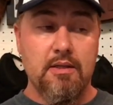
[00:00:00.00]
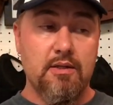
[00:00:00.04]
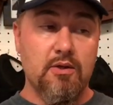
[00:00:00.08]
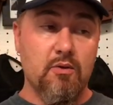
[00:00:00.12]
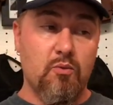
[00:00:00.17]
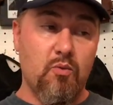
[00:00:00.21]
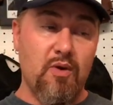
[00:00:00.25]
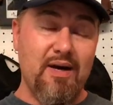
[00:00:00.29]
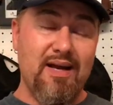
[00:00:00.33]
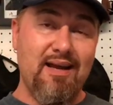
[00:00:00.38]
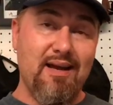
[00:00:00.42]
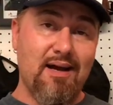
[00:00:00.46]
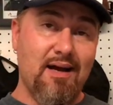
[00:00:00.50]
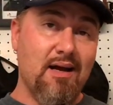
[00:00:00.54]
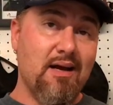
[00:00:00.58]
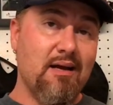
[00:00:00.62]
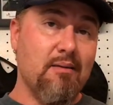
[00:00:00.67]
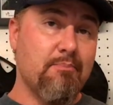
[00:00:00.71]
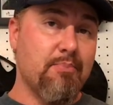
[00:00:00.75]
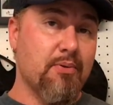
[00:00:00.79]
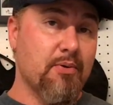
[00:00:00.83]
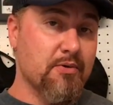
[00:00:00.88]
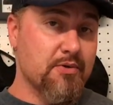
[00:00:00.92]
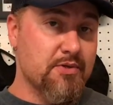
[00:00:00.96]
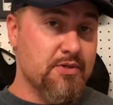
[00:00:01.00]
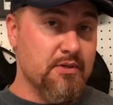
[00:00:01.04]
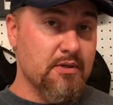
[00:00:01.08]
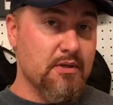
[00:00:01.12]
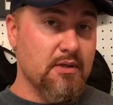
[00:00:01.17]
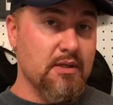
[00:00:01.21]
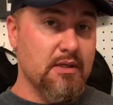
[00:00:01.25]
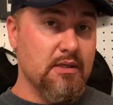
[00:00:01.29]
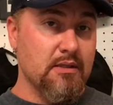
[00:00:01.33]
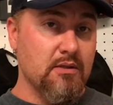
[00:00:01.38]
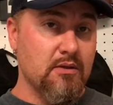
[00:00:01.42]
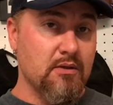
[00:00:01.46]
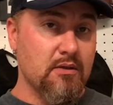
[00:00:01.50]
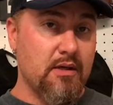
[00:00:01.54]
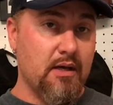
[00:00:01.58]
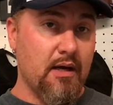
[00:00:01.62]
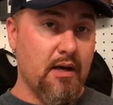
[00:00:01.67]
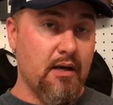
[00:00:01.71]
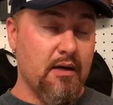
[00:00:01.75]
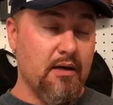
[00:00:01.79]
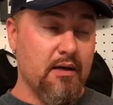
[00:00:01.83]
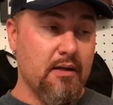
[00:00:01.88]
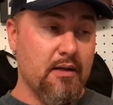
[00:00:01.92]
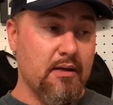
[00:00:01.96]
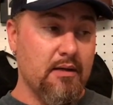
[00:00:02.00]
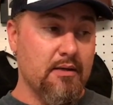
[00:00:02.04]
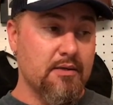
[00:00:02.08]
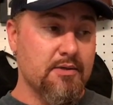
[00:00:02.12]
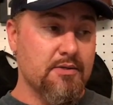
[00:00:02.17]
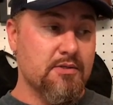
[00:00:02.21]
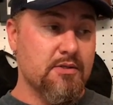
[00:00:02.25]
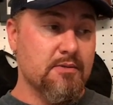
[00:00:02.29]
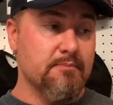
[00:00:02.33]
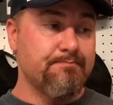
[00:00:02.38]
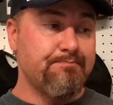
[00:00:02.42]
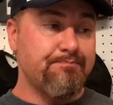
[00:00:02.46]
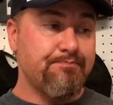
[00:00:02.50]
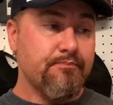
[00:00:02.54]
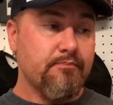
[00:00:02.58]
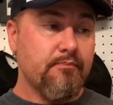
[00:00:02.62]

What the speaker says: The way I personally look at it is